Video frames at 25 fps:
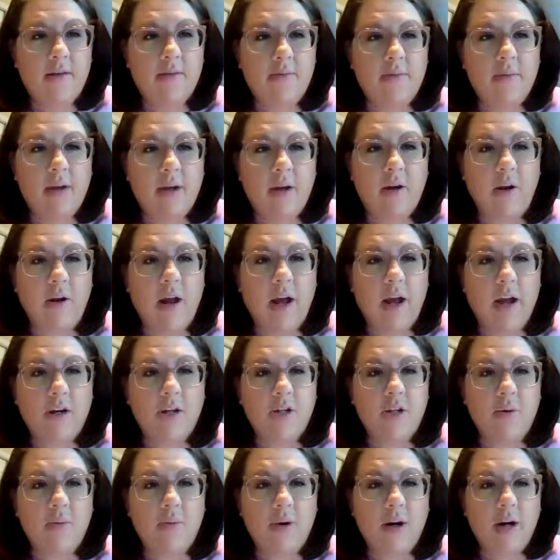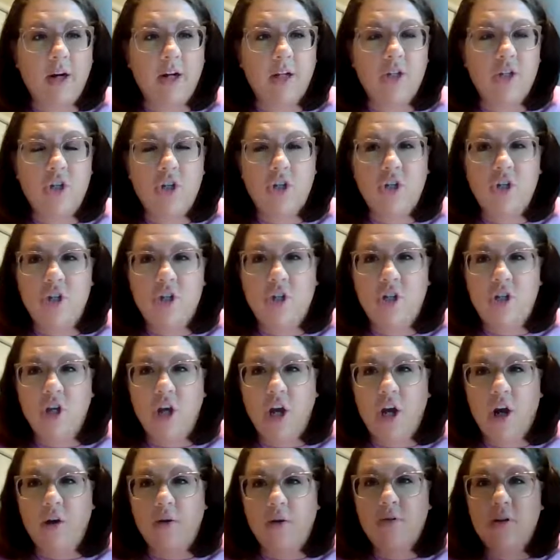we're going to go to extra words.
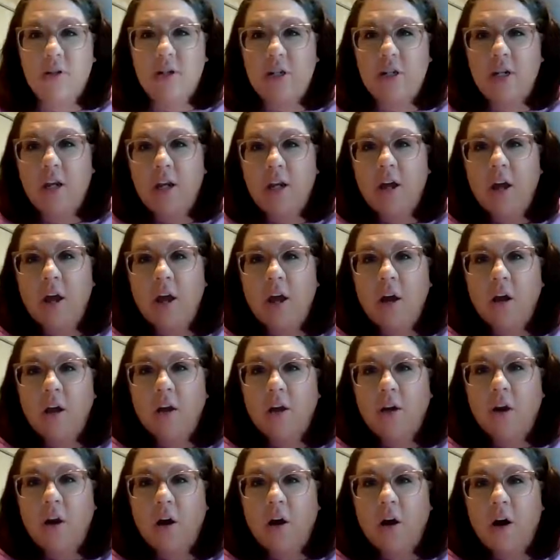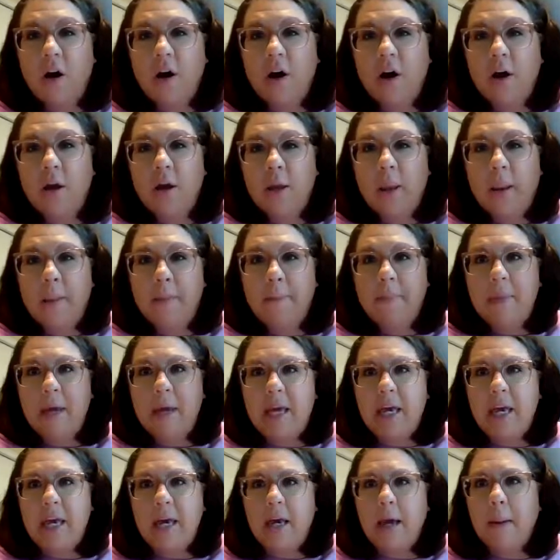Don't call
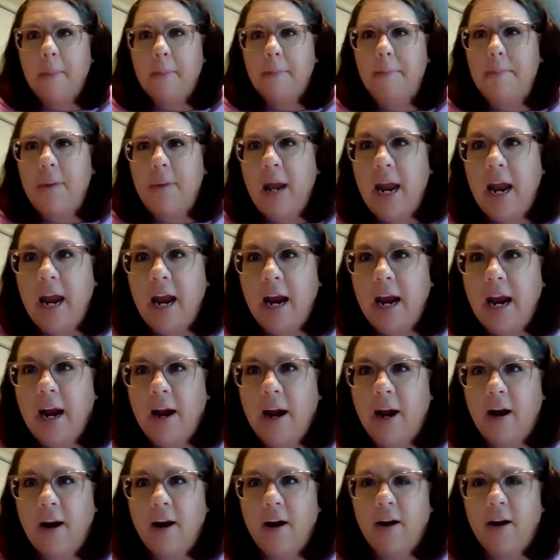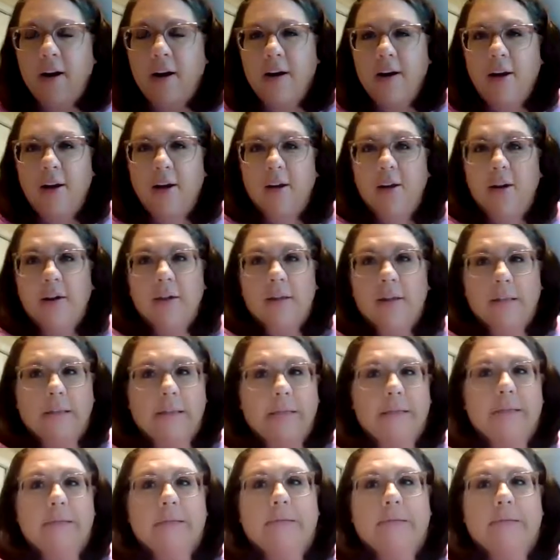me bear. All